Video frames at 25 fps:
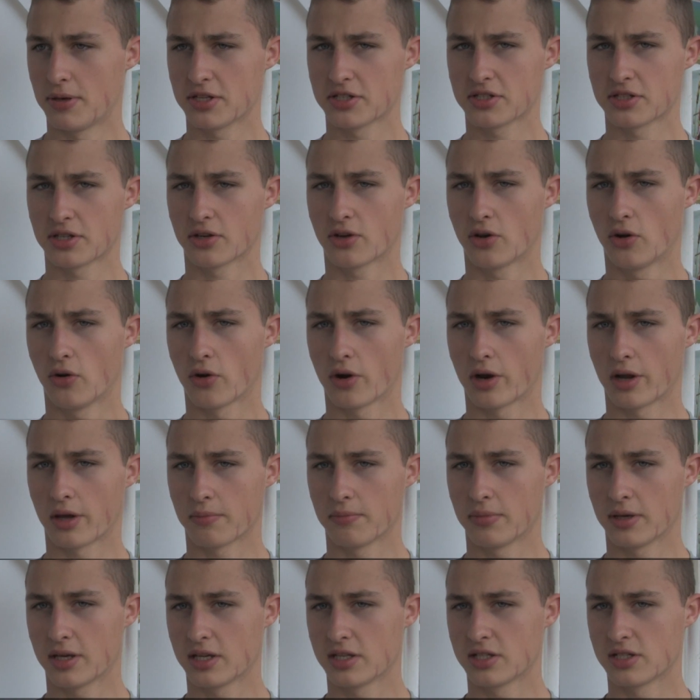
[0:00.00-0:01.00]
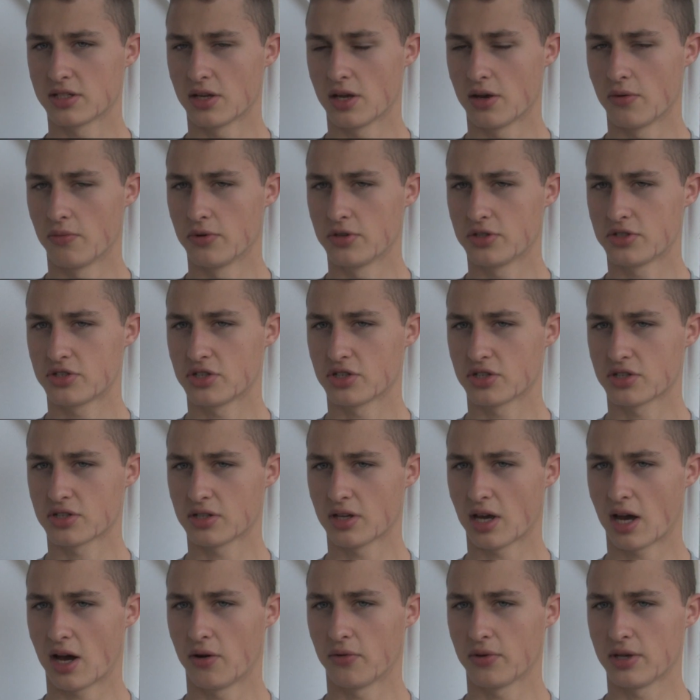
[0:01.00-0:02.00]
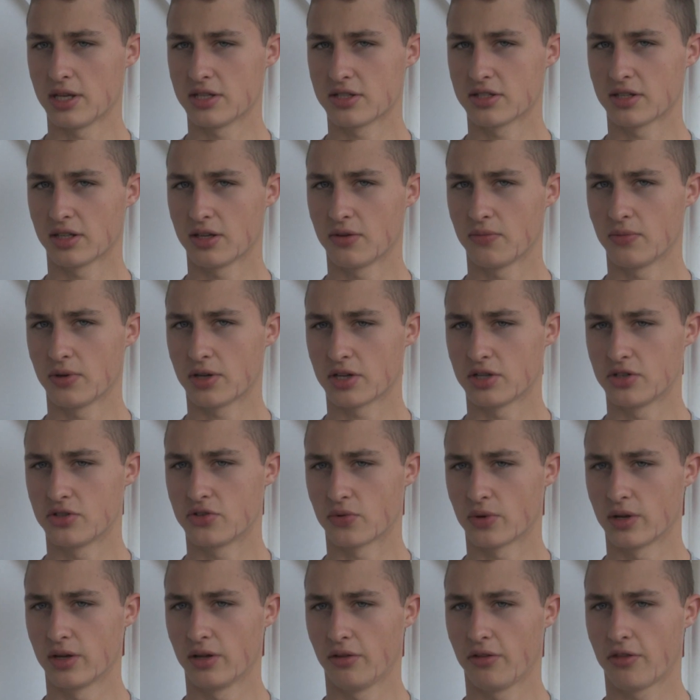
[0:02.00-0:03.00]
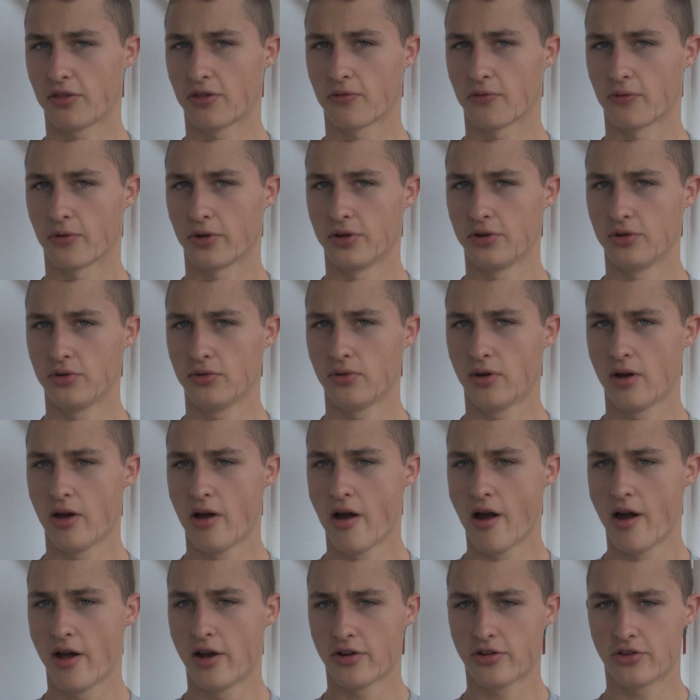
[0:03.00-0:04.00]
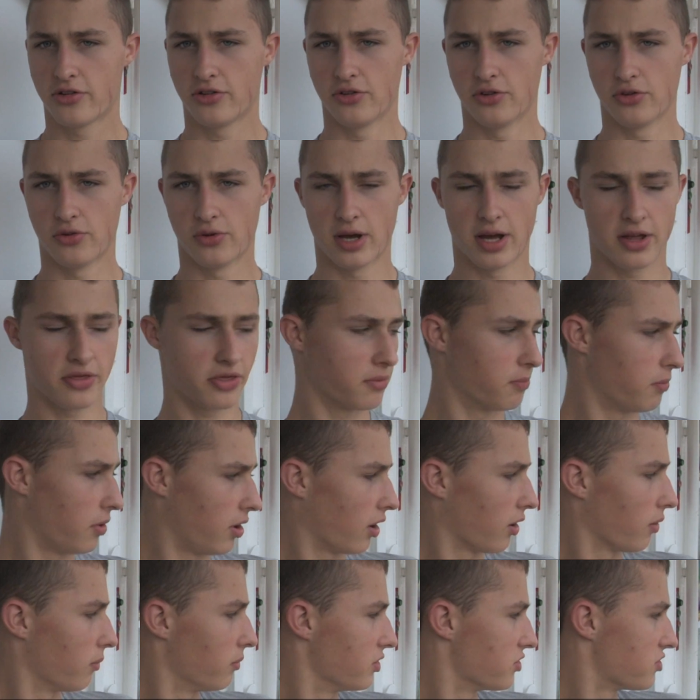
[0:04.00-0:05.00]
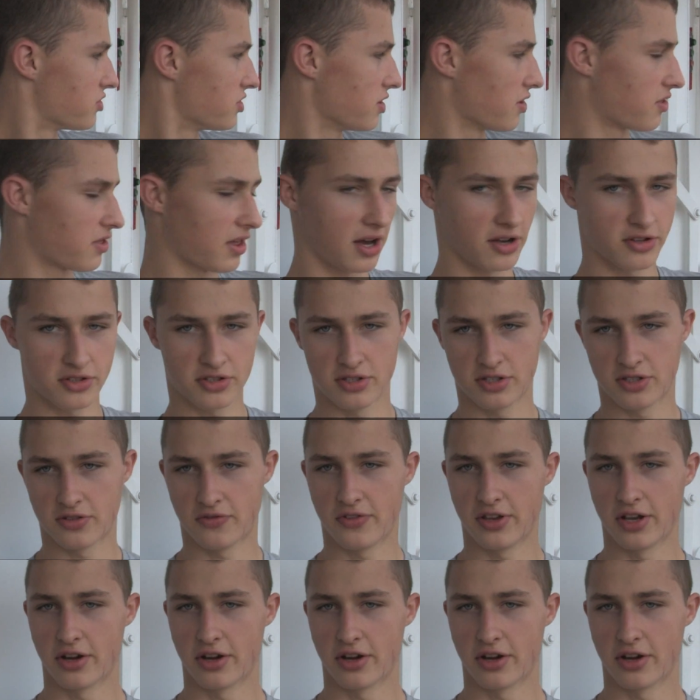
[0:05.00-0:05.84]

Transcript: piston coring, because it was just how easily we could drill through to hit the bottom and see thousands of